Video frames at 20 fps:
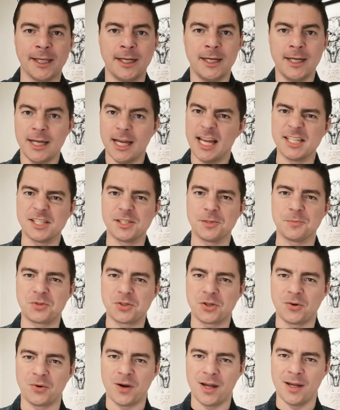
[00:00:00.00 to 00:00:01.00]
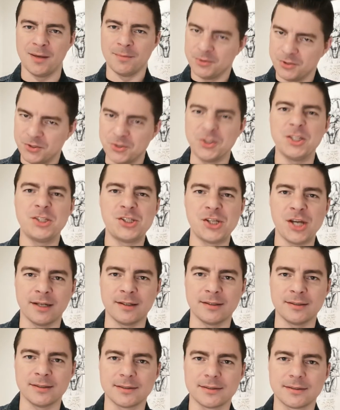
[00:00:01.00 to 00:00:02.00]
it and subscribe to the
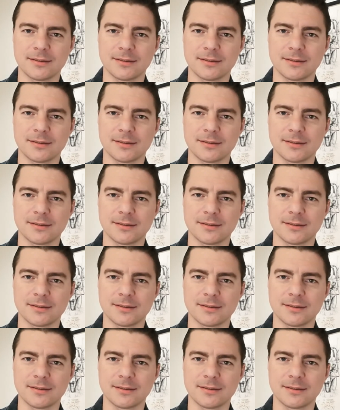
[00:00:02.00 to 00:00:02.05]
channel.